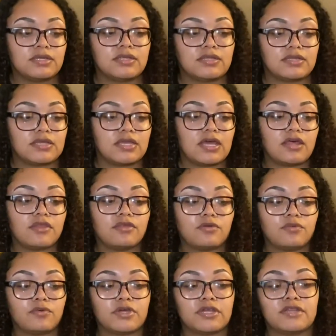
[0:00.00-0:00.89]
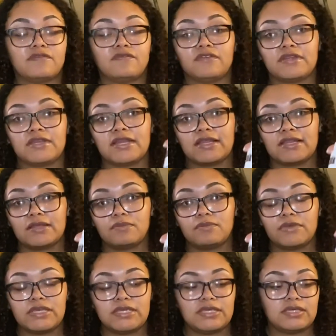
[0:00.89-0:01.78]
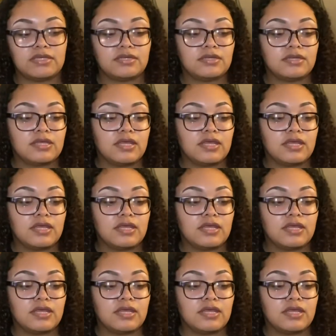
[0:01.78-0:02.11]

the other one vanilla bean,